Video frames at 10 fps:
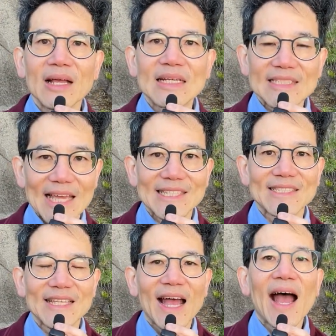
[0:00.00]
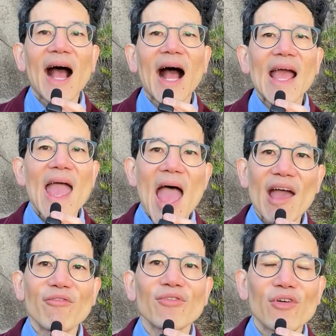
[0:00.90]
Yes, I
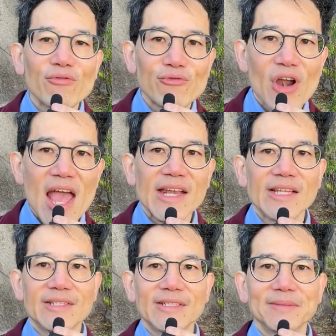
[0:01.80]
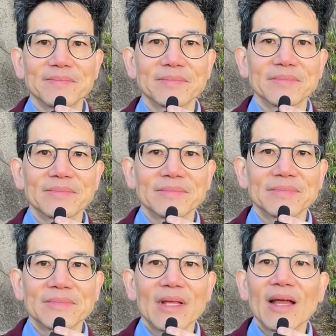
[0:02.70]
have read it.
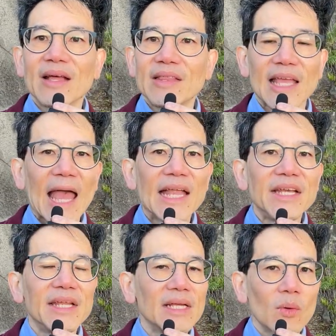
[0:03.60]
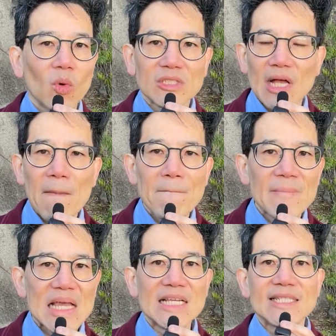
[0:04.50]
The ending was
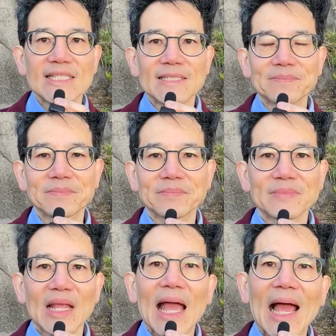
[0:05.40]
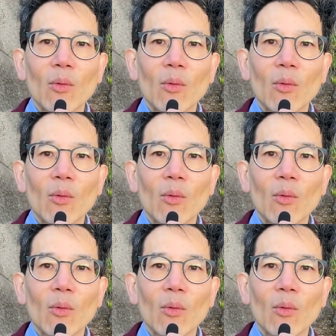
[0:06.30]
amazing. I